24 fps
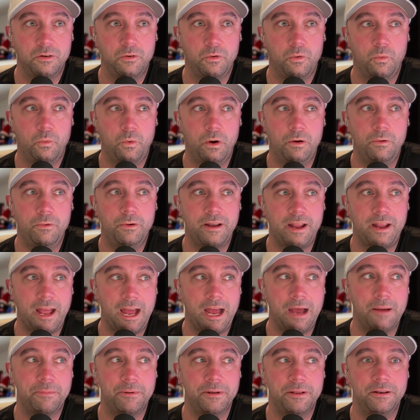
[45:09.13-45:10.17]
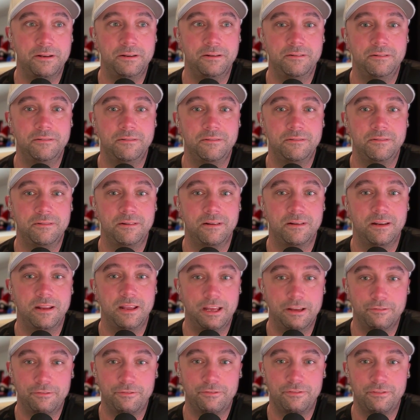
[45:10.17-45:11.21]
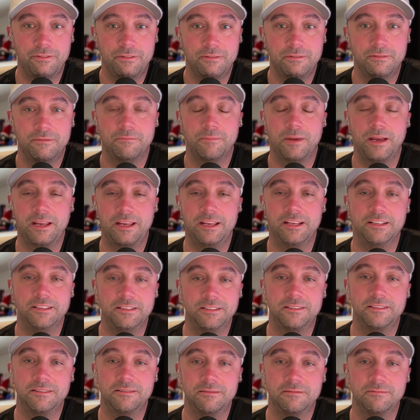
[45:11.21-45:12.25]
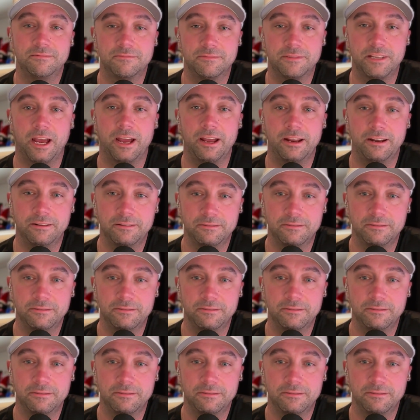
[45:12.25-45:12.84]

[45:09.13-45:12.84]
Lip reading: what would happen if my kids died,